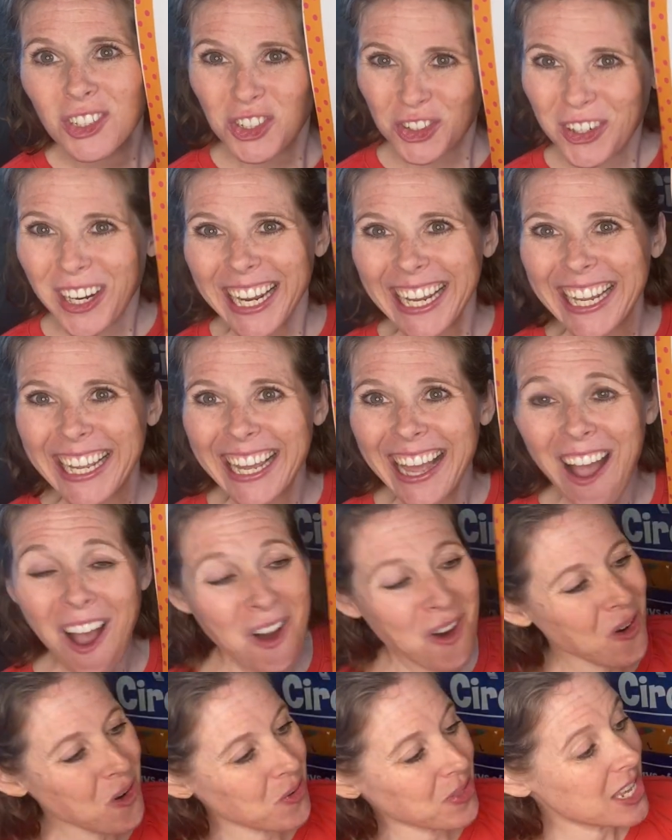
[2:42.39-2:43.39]
Tree.
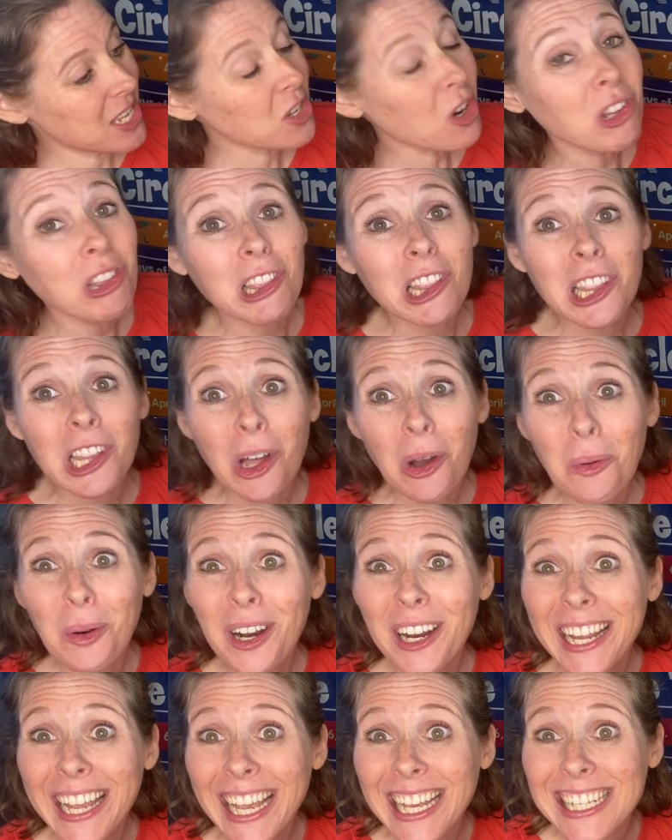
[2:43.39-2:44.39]
Oh, these are
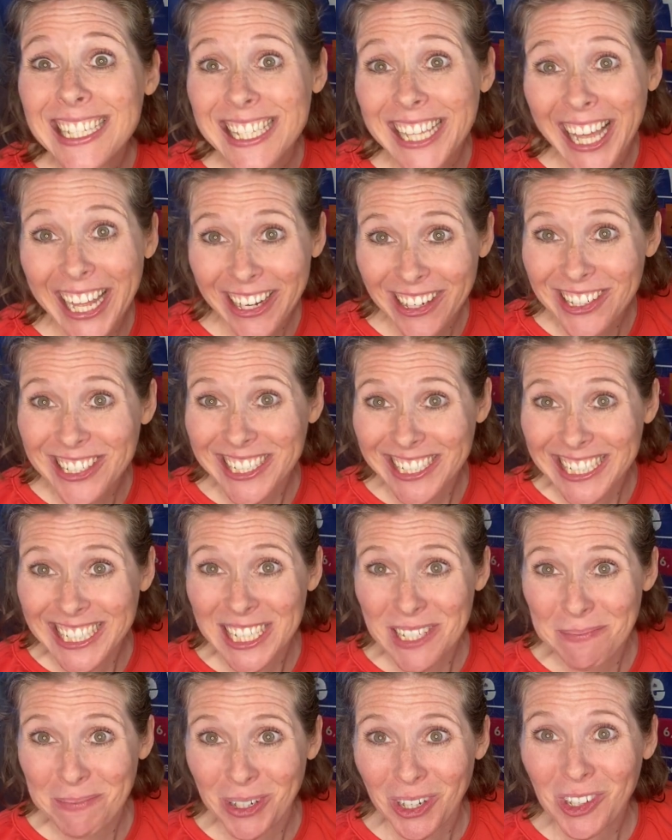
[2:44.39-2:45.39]
lowercase letters in
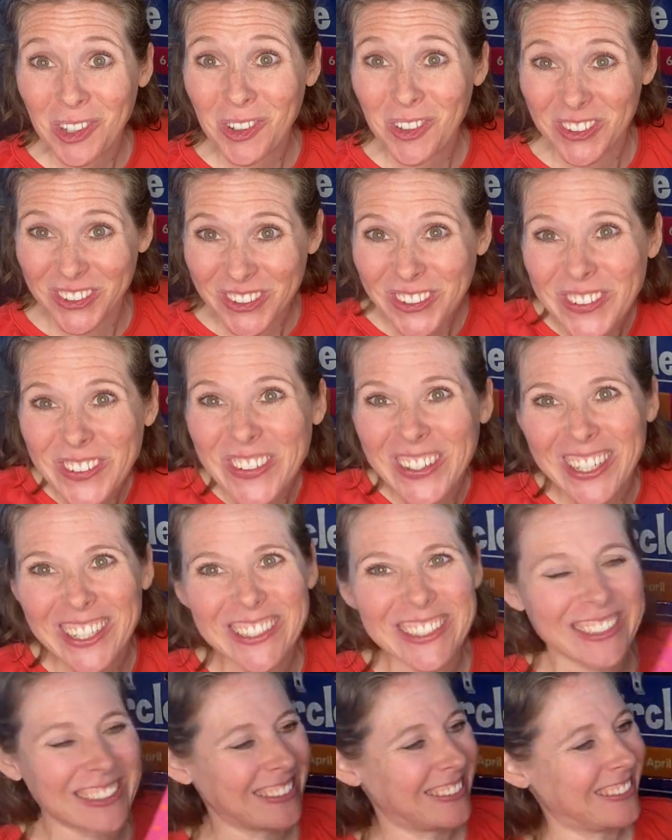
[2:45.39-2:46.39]
this book. Cool.